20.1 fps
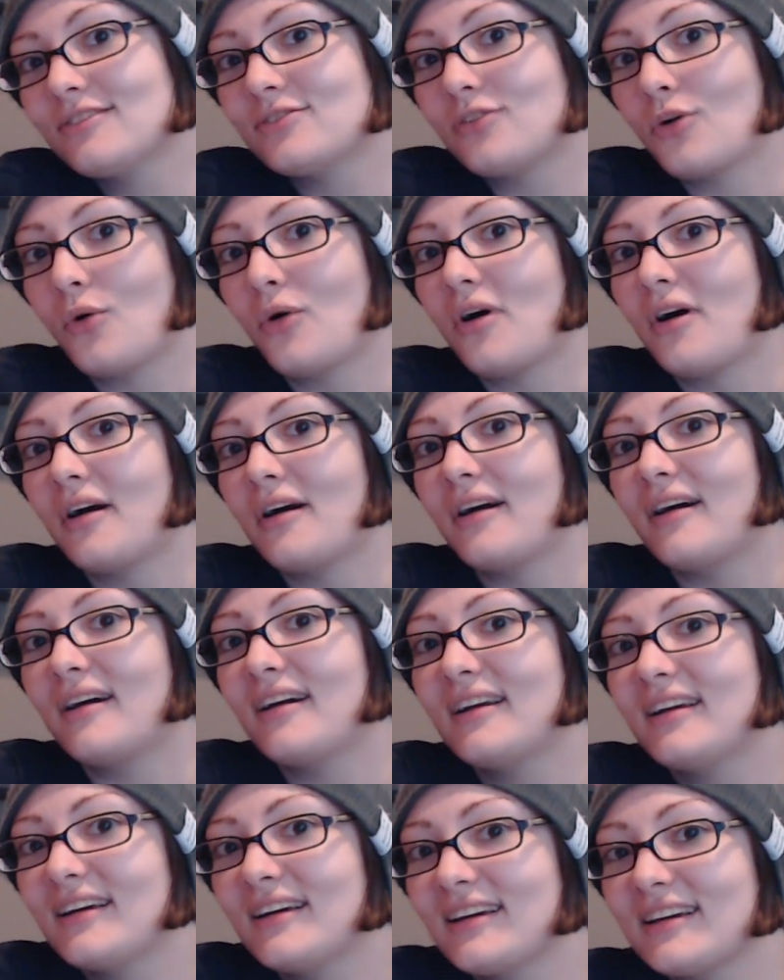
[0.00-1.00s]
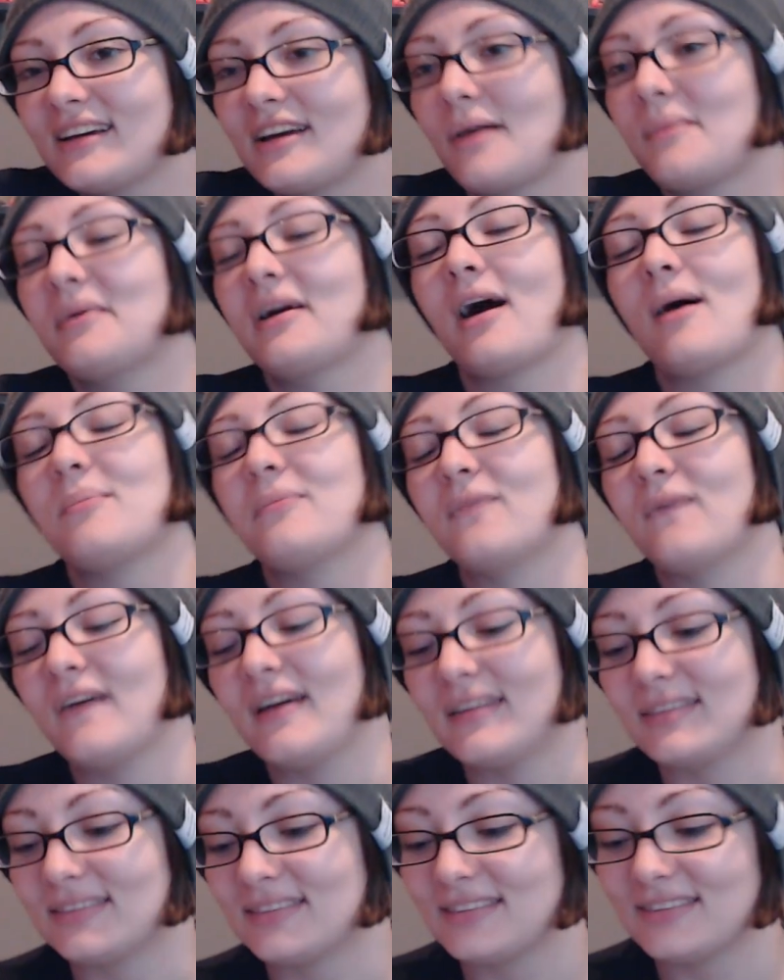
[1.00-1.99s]
for coming up
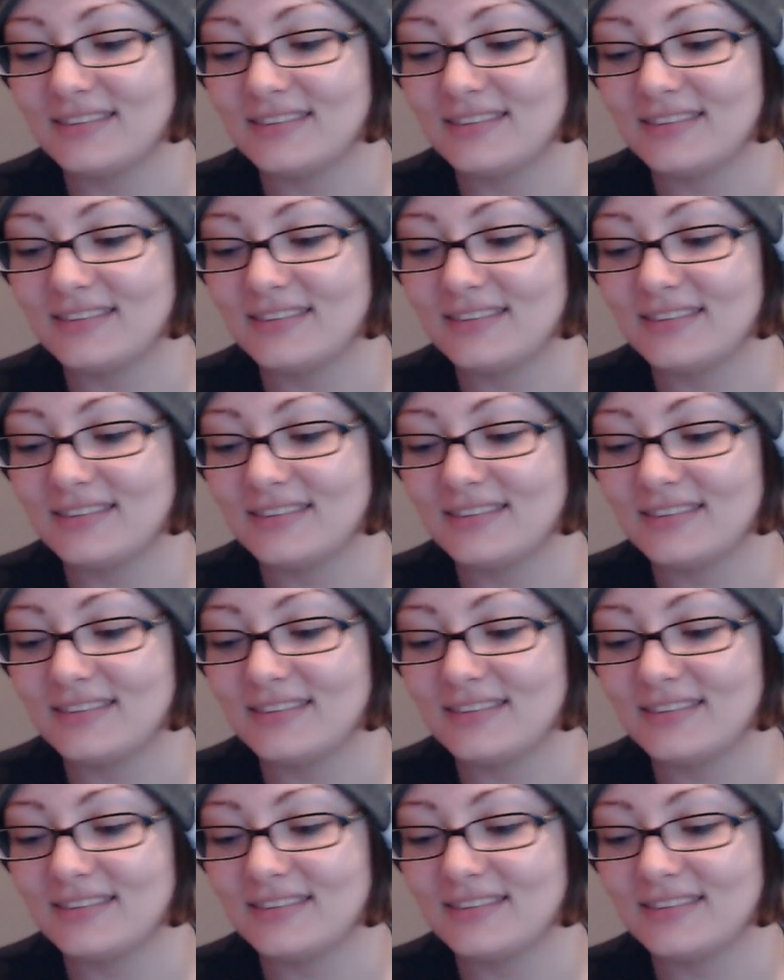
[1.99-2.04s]
with,